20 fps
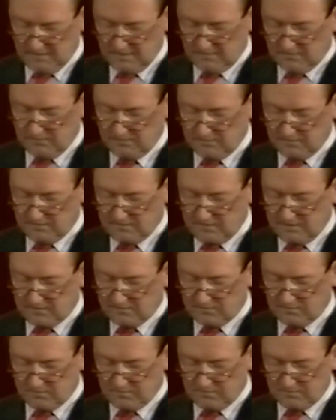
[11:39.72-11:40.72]
to the
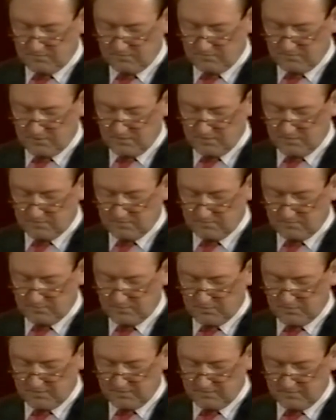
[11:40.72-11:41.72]
detriment of growth and
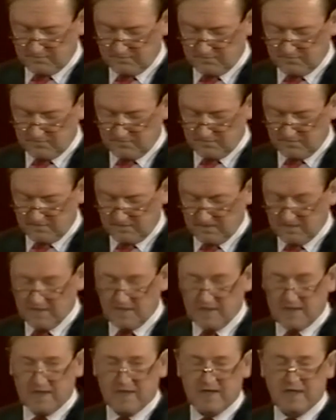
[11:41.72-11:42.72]
productivity.
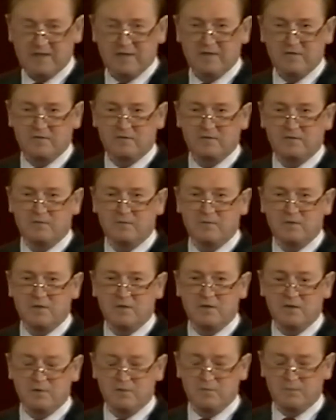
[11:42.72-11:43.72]
I list them in
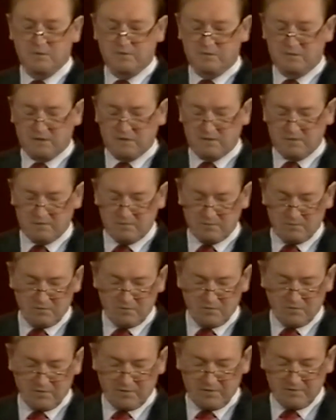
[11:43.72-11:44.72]
no particular
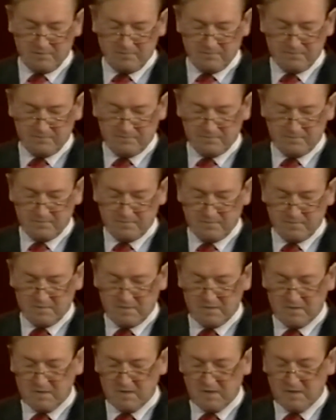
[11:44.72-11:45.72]
order.
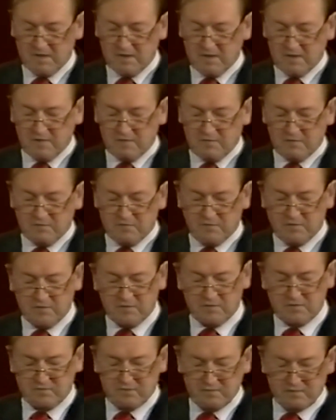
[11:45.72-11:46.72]

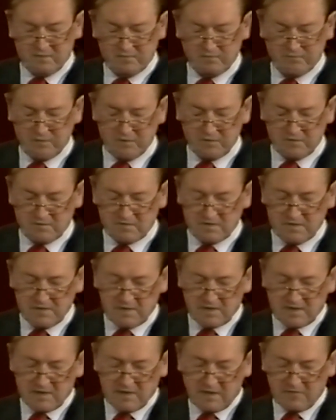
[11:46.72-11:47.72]
Firstly,
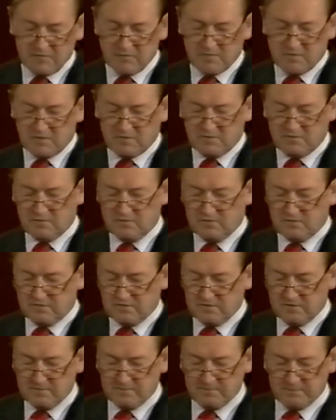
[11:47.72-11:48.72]
the government's
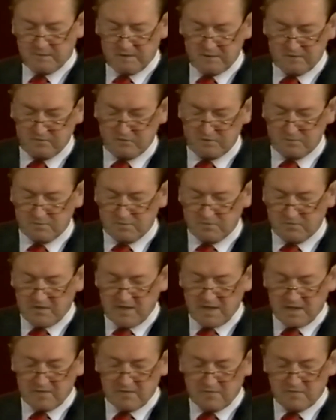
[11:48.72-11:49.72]
duty is to
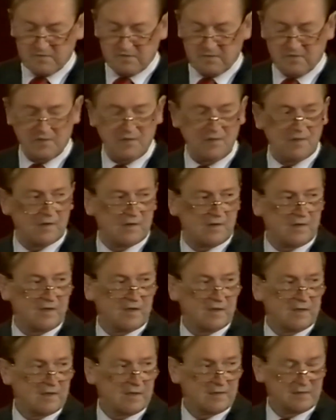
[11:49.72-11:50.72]
provide a secure,
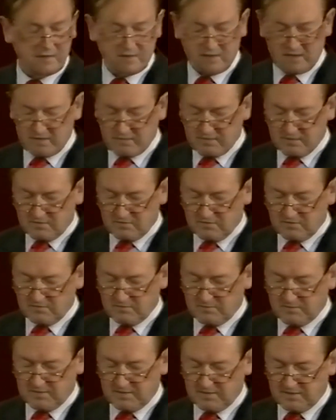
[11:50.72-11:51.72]
encouraging
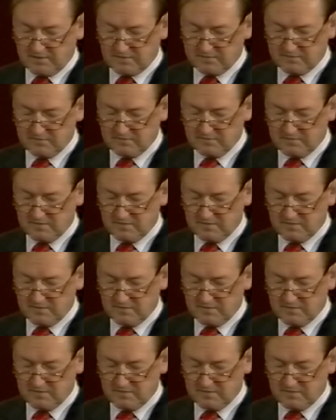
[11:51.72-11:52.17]
path,